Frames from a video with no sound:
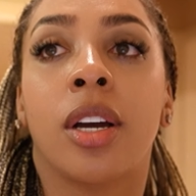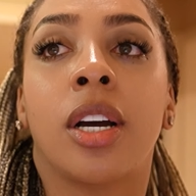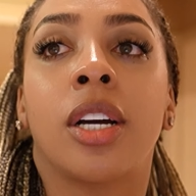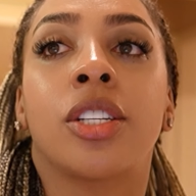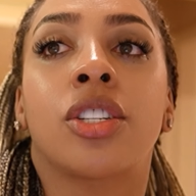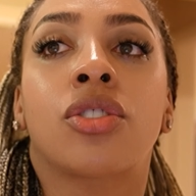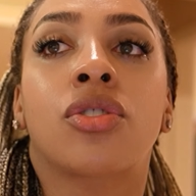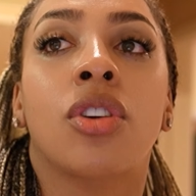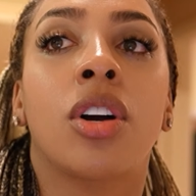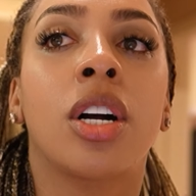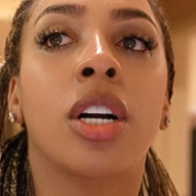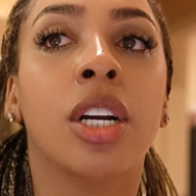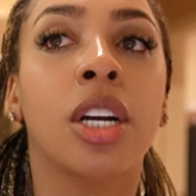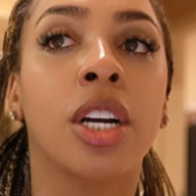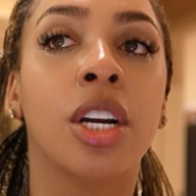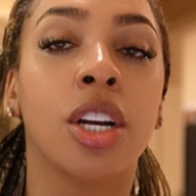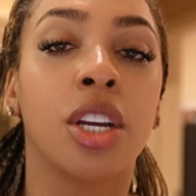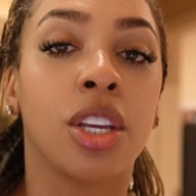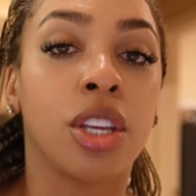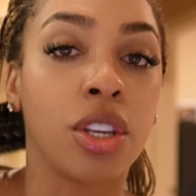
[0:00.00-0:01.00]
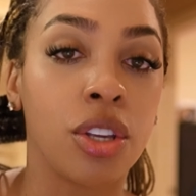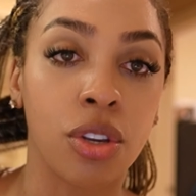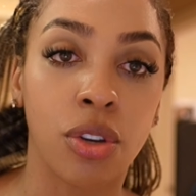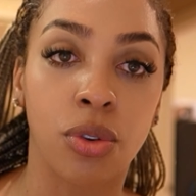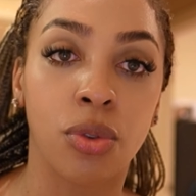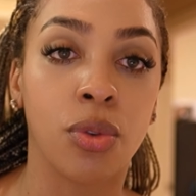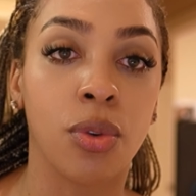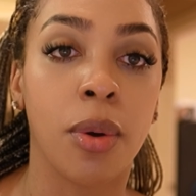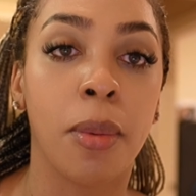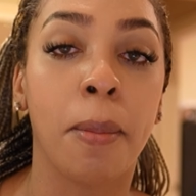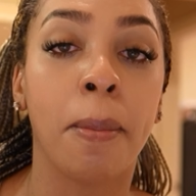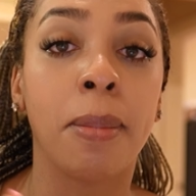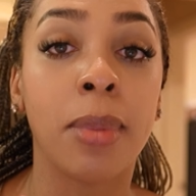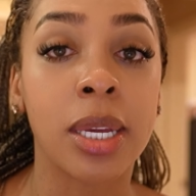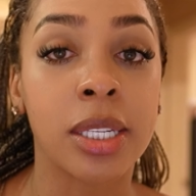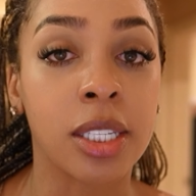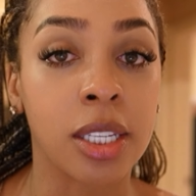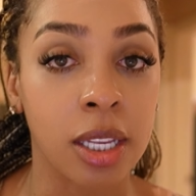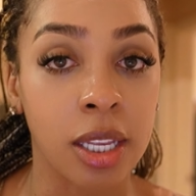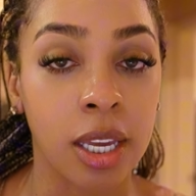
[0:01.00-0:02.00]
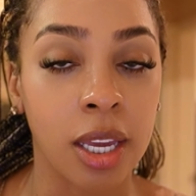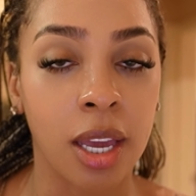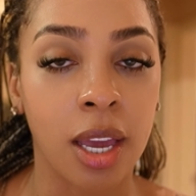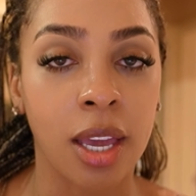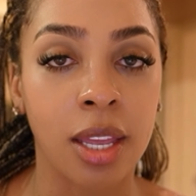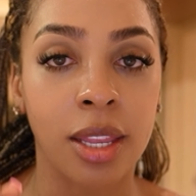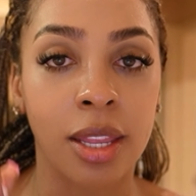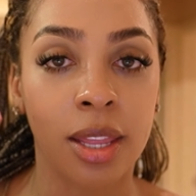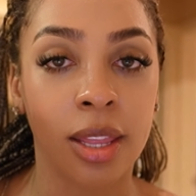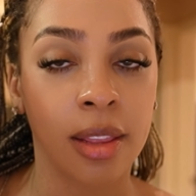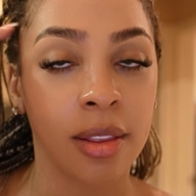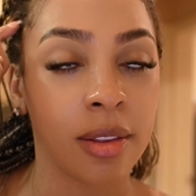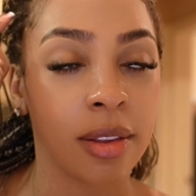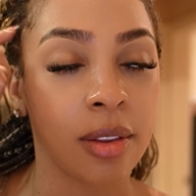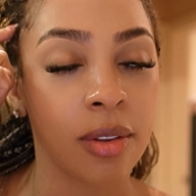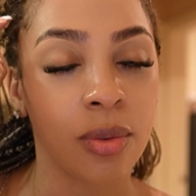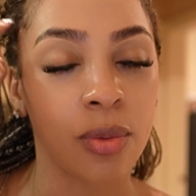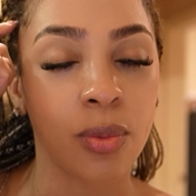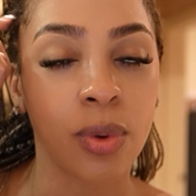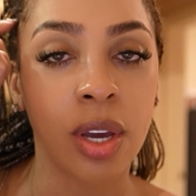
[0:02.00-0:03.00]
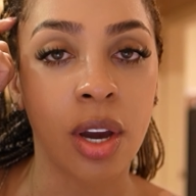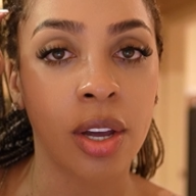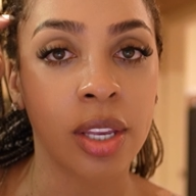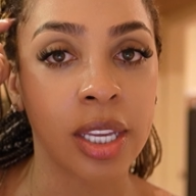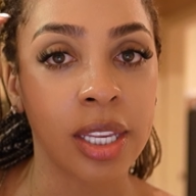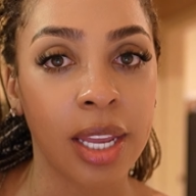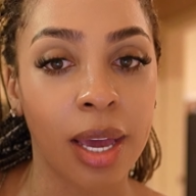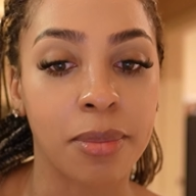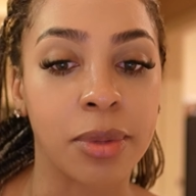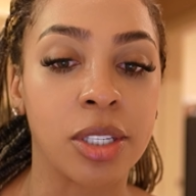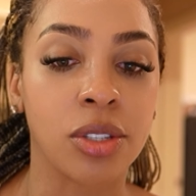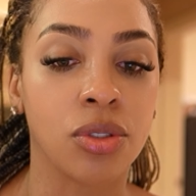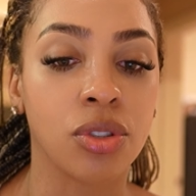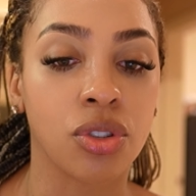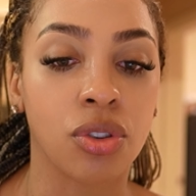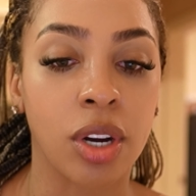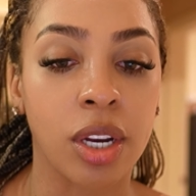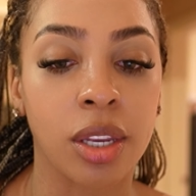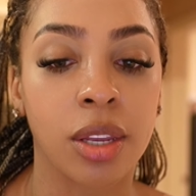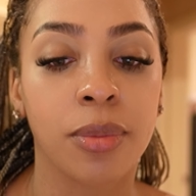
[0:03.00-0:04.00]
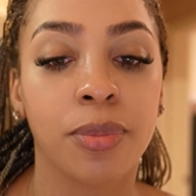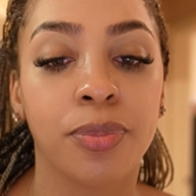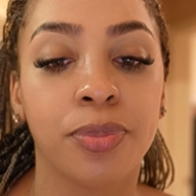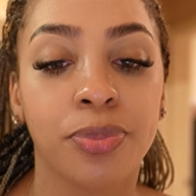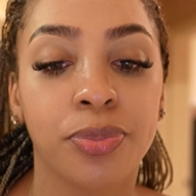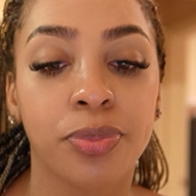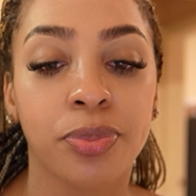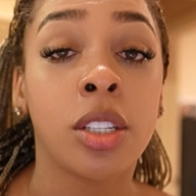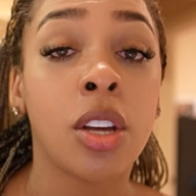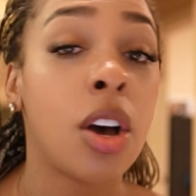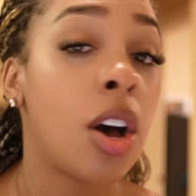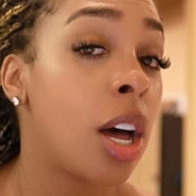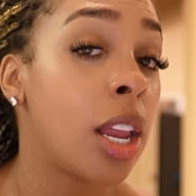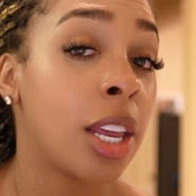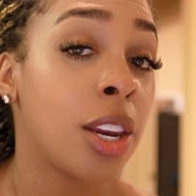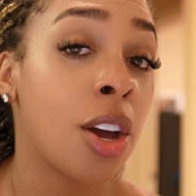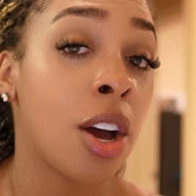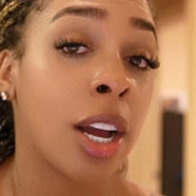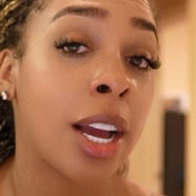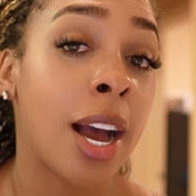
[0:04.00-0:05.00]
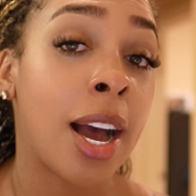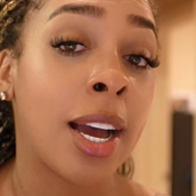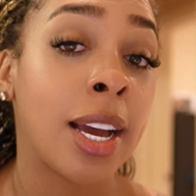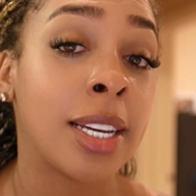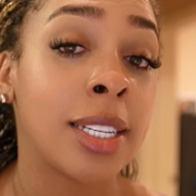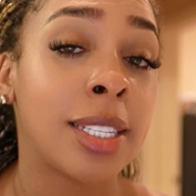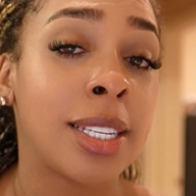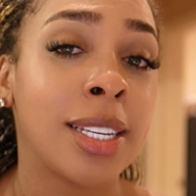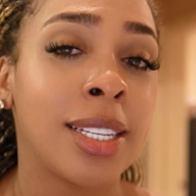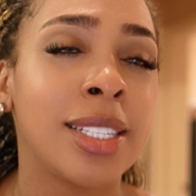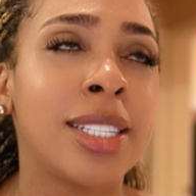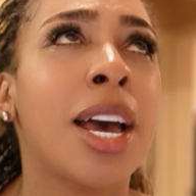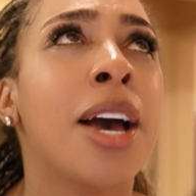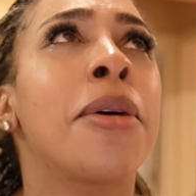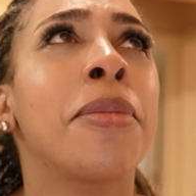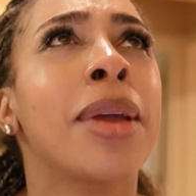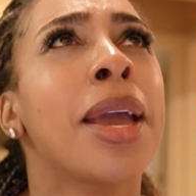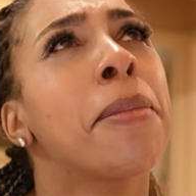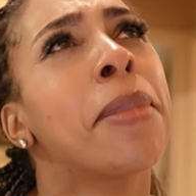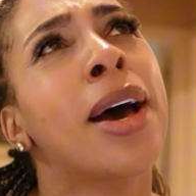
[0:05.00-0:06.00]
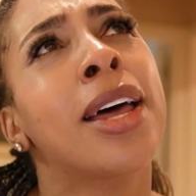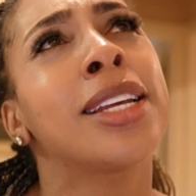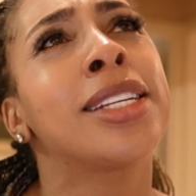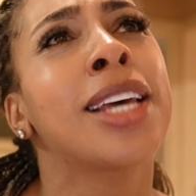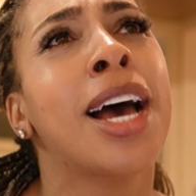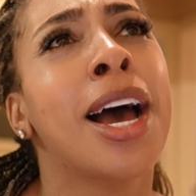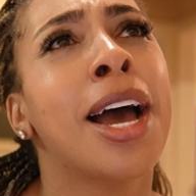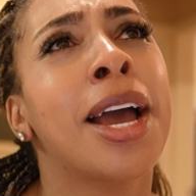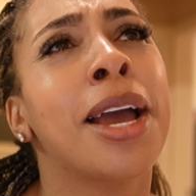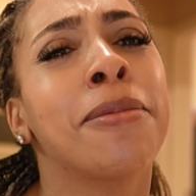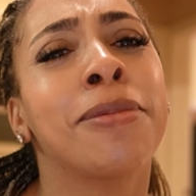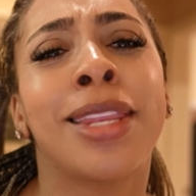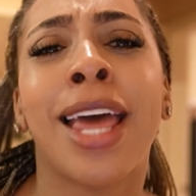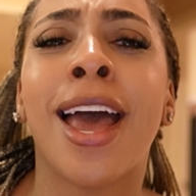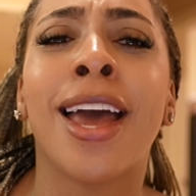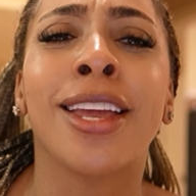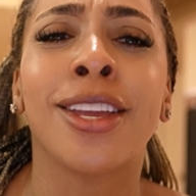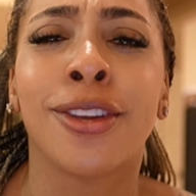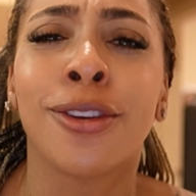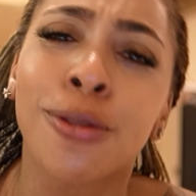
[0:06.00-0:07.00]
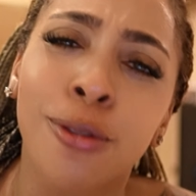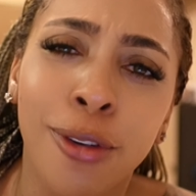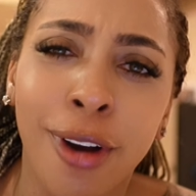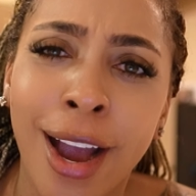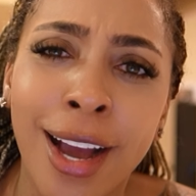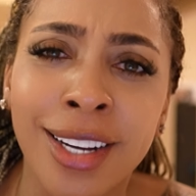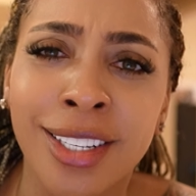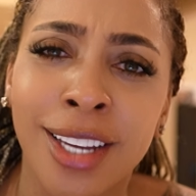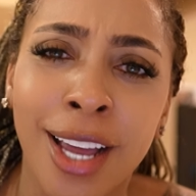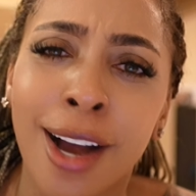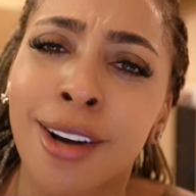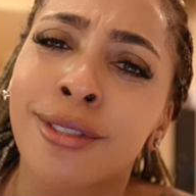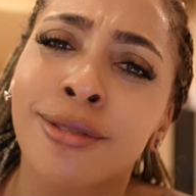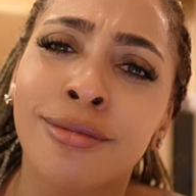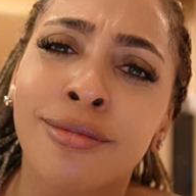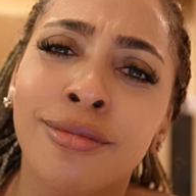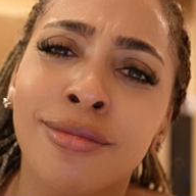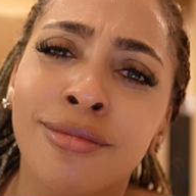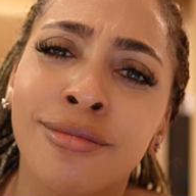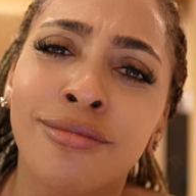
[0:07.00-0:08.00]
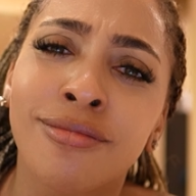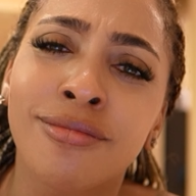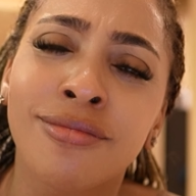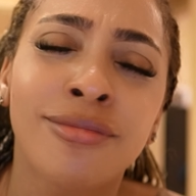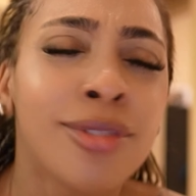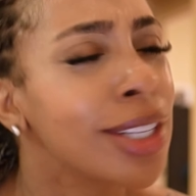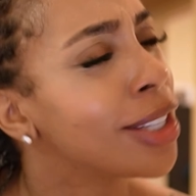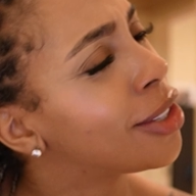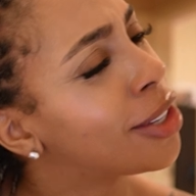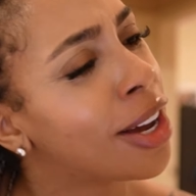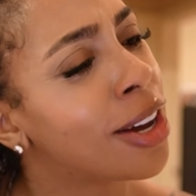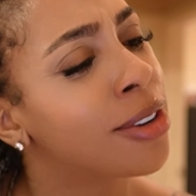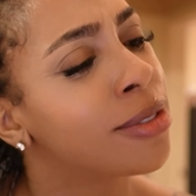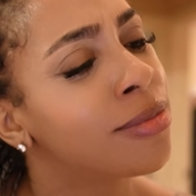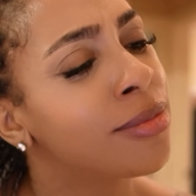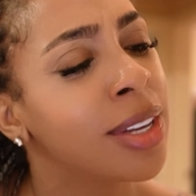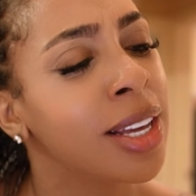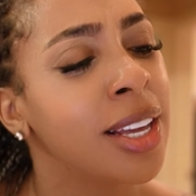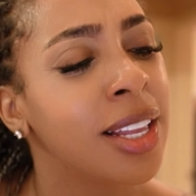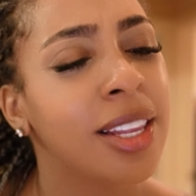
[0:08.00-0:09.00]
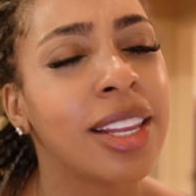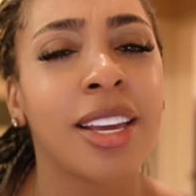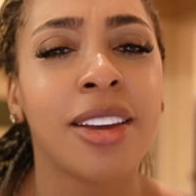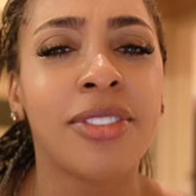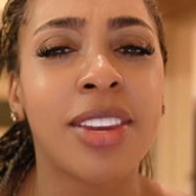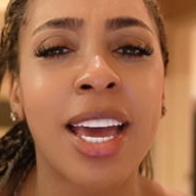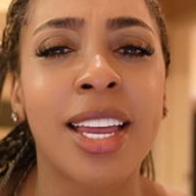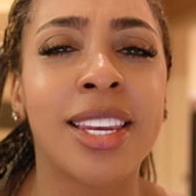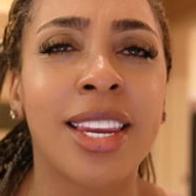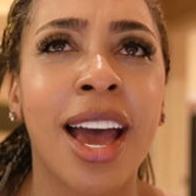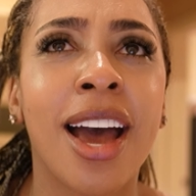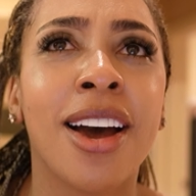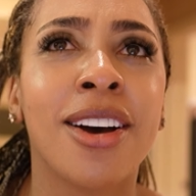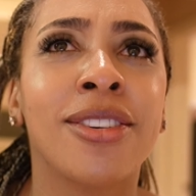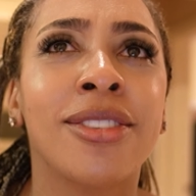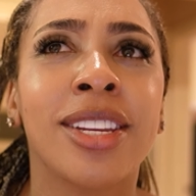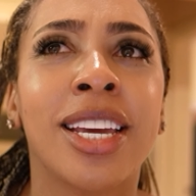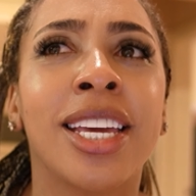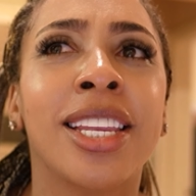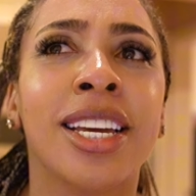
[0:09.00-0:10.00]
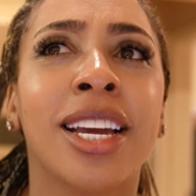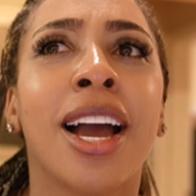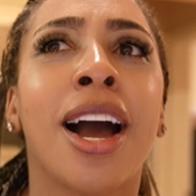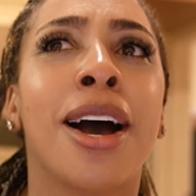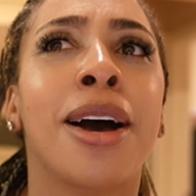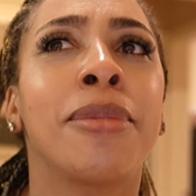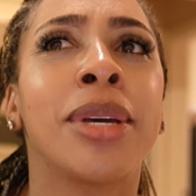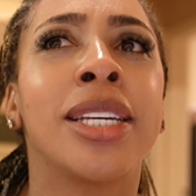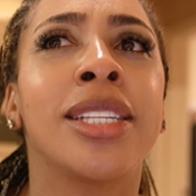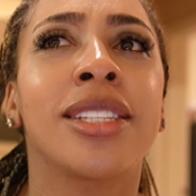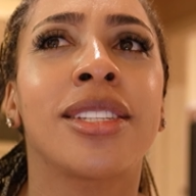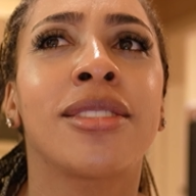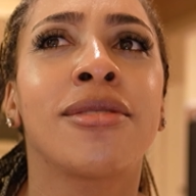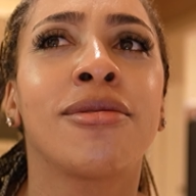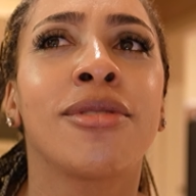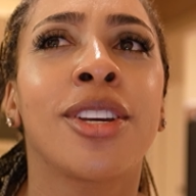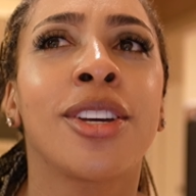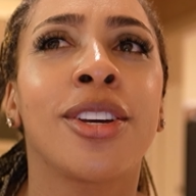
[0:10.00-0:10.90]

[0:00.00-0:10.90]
a stronger you mentally, and we all need that mental strength. So all in all, guys, tell me about a time that you crashed out. Leave that down in the comments.